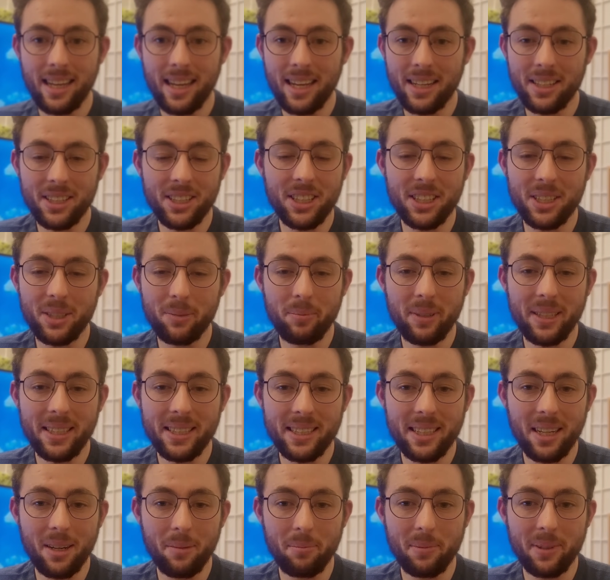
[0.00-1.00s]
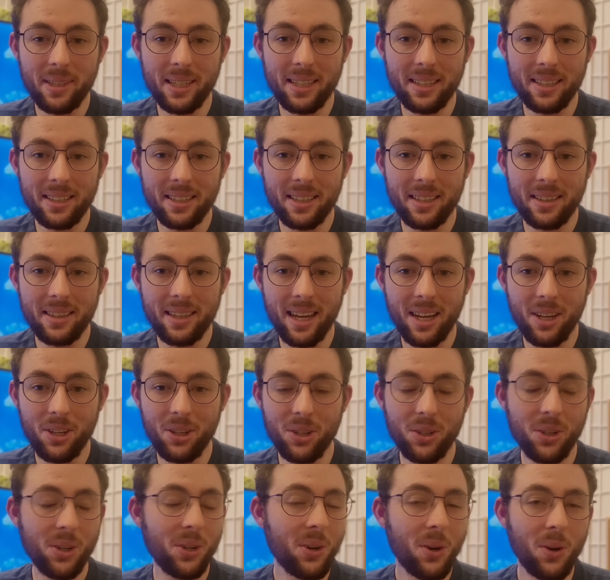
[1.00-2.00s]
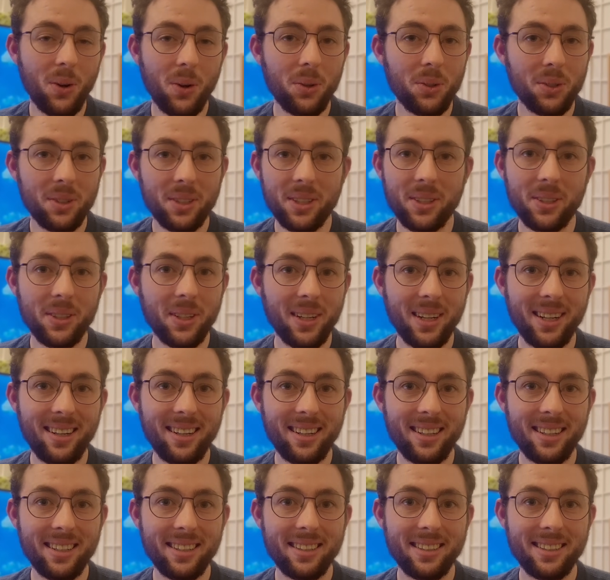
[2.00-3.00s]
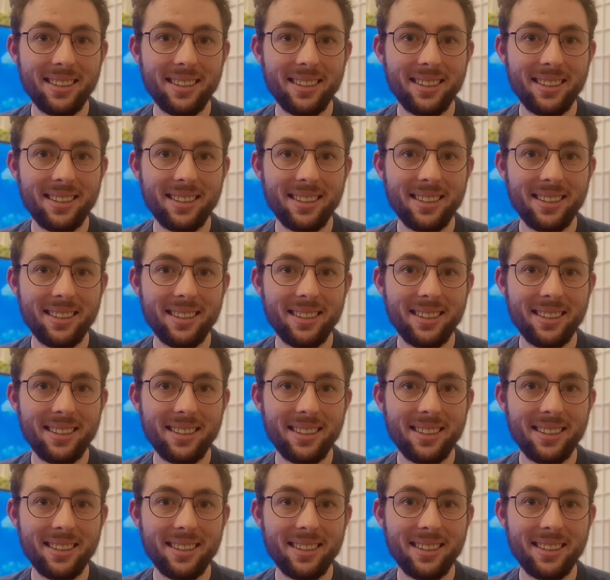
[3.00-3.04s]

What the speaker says: and just be something that you can hold in your heart.